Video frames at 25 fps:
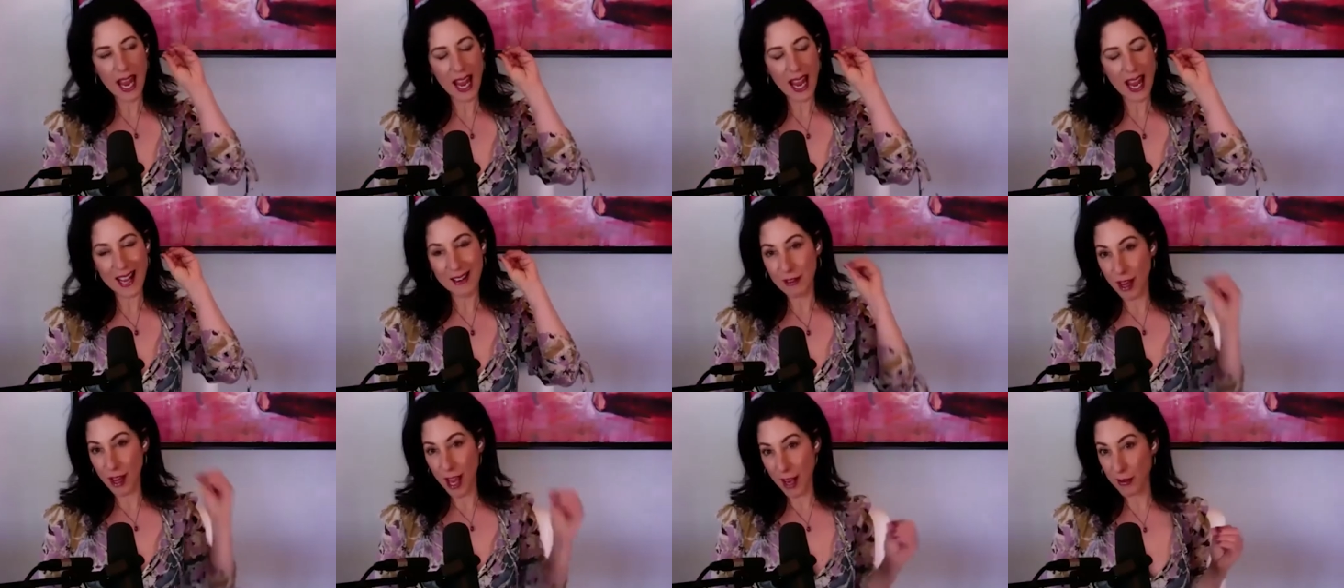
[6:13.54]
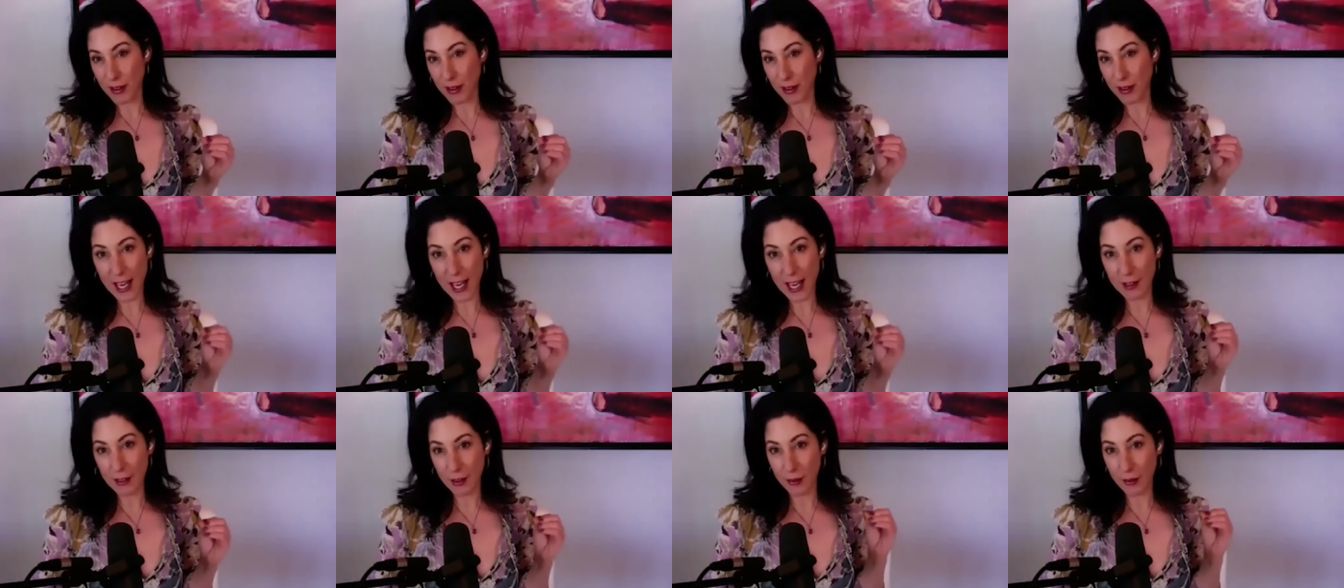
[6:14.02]
and, and
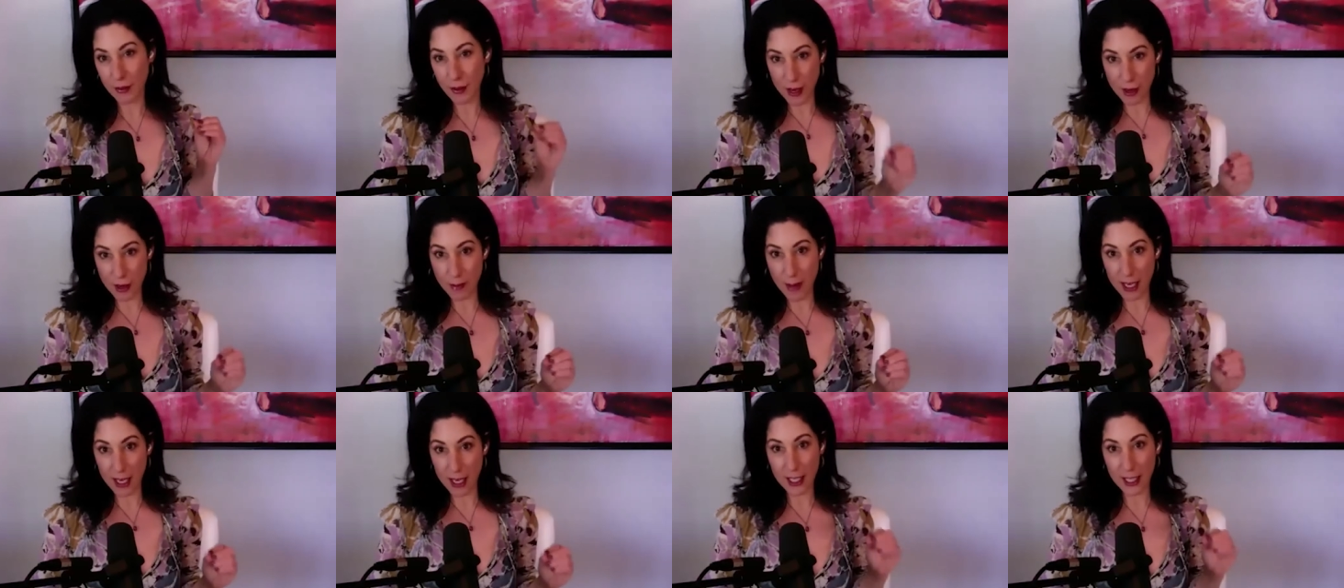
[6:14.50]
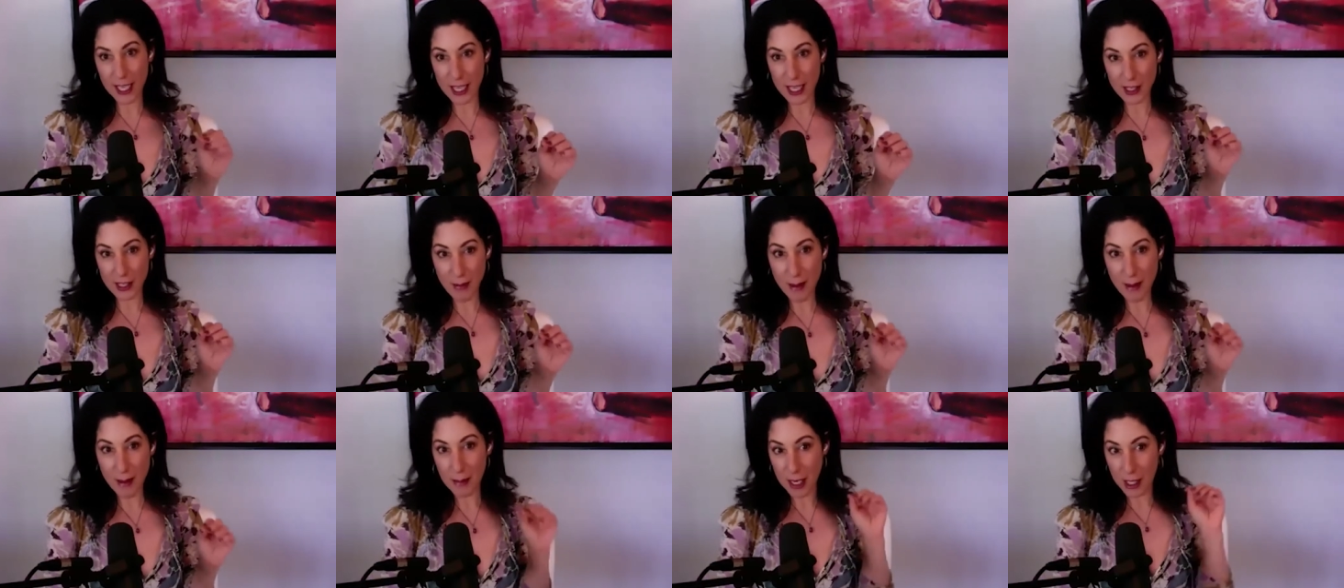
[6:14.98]
then fundamentally, and
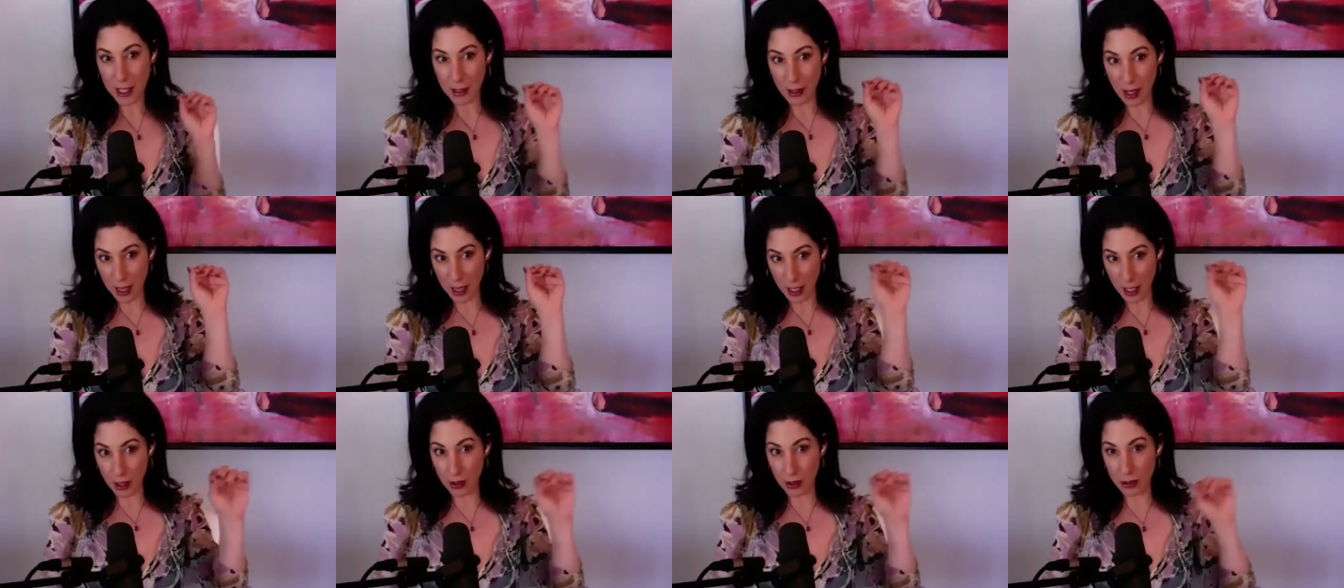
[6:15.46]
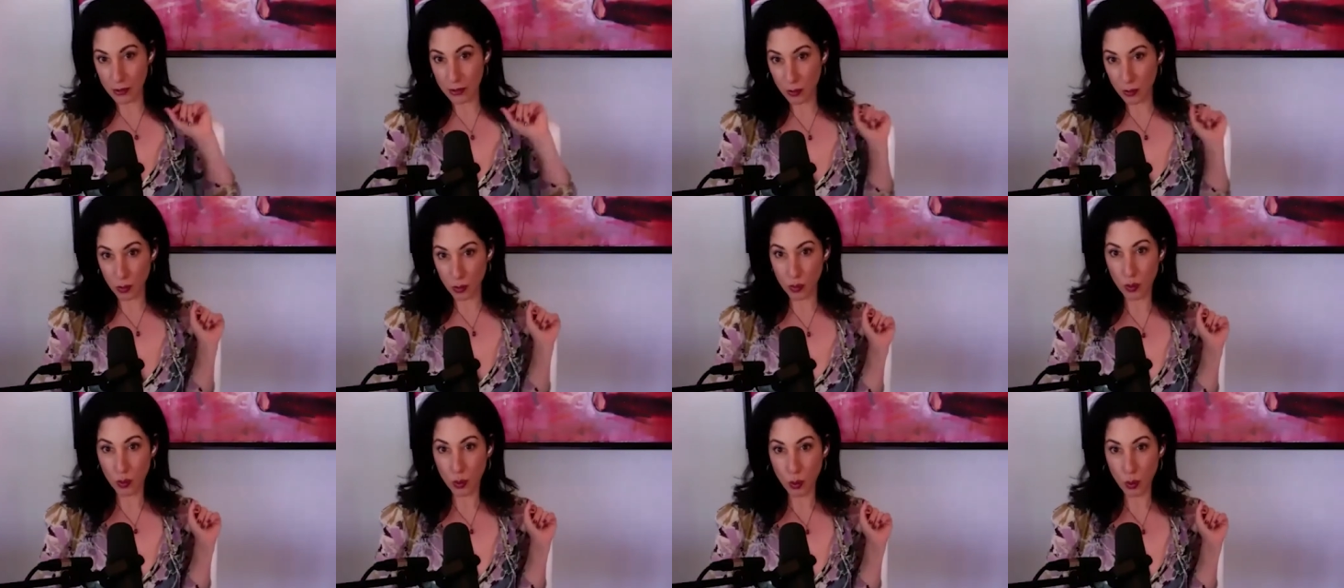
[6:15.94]
this might be a little
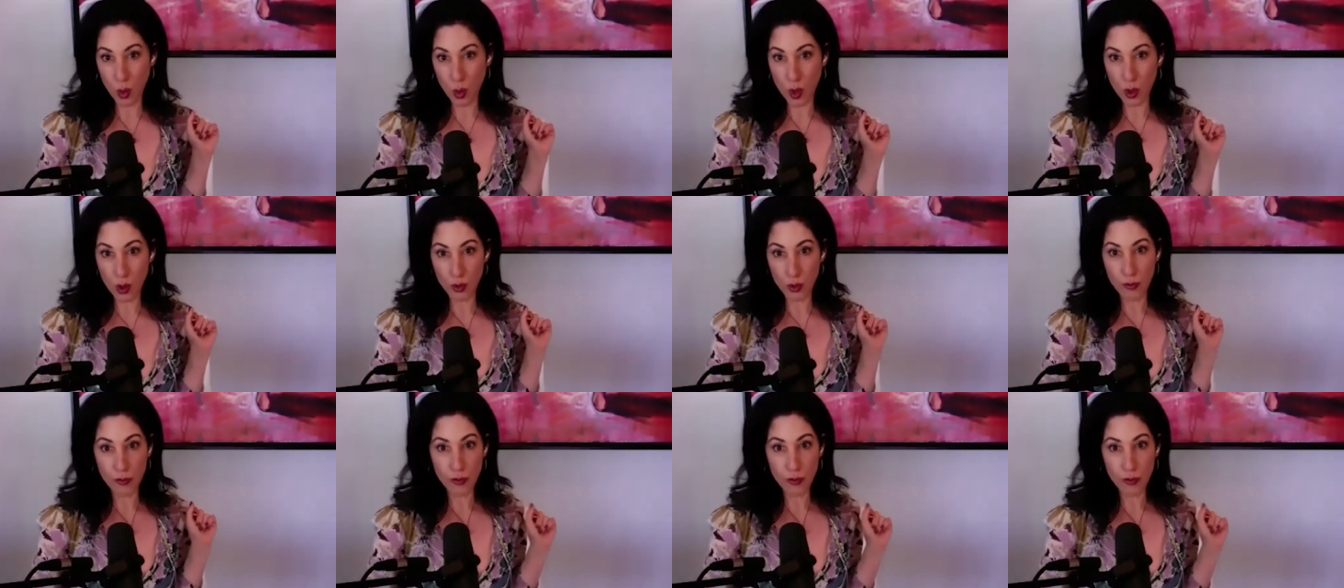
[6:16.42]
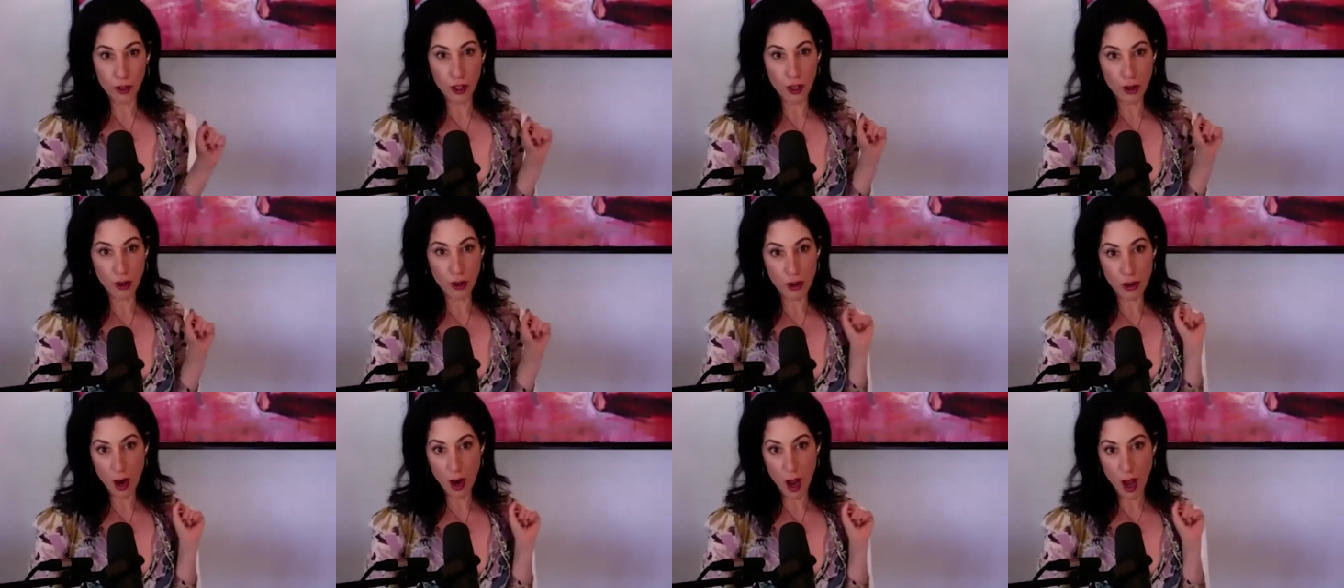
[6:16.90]
woo for
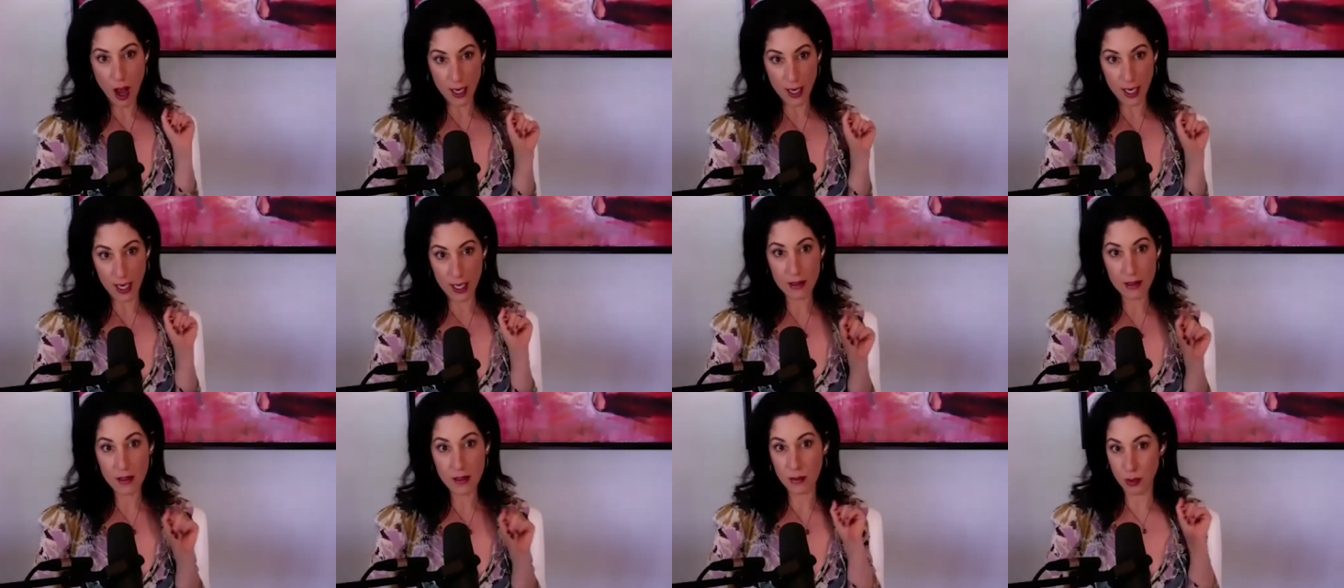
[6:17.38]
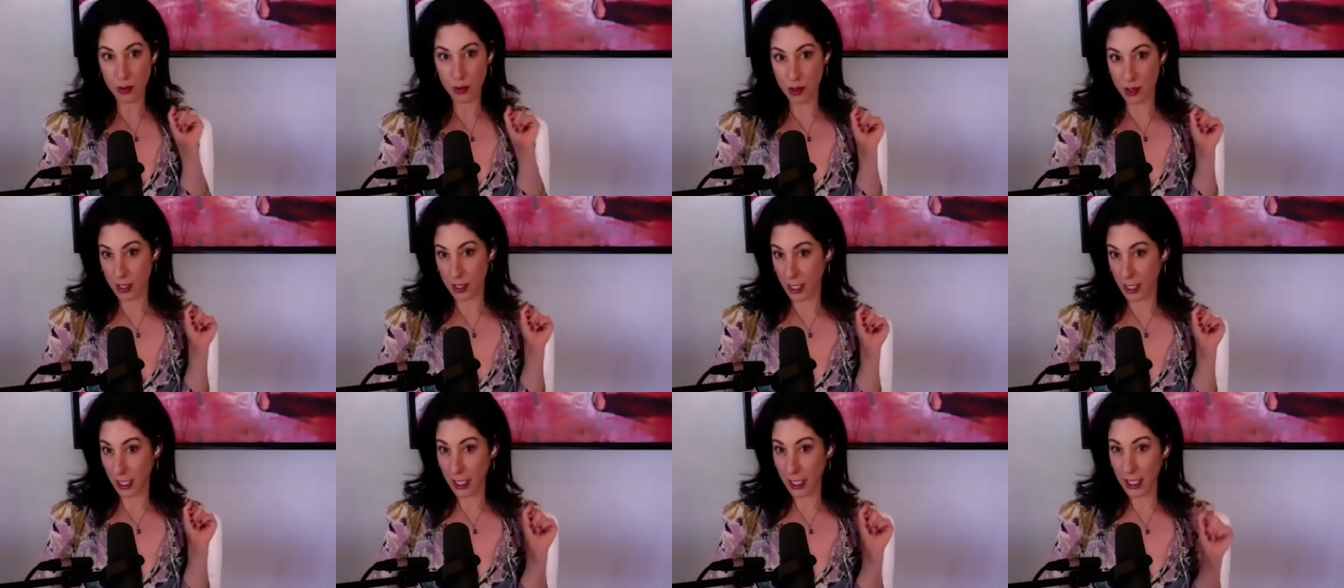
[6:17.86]
your audience, we'll
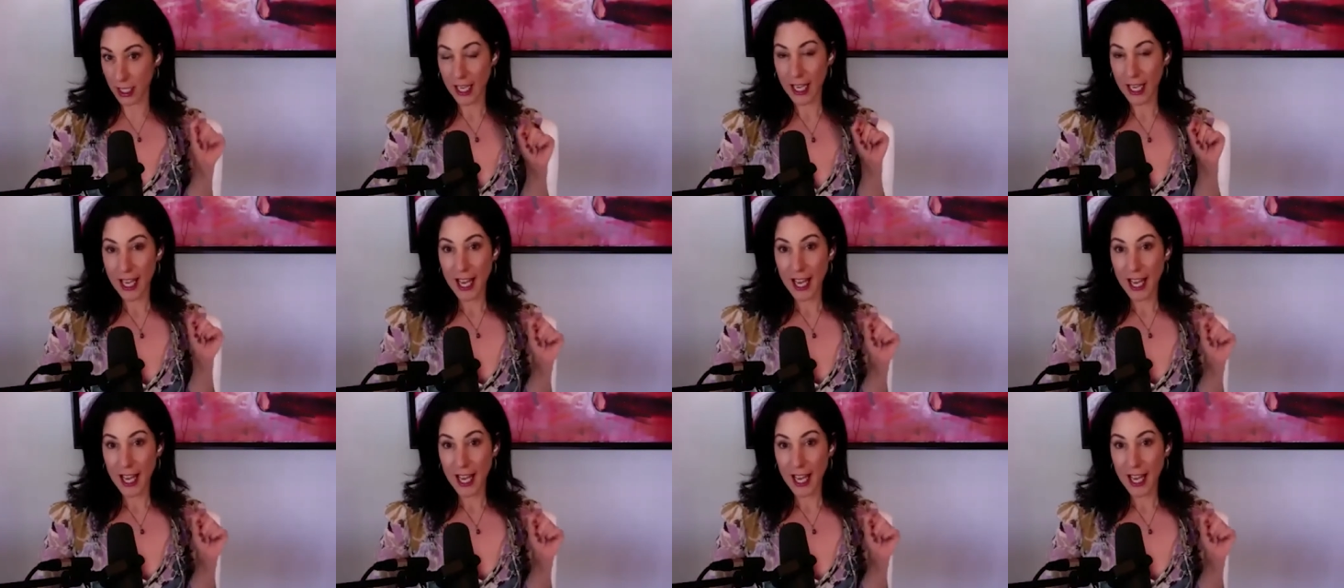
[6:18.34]
see,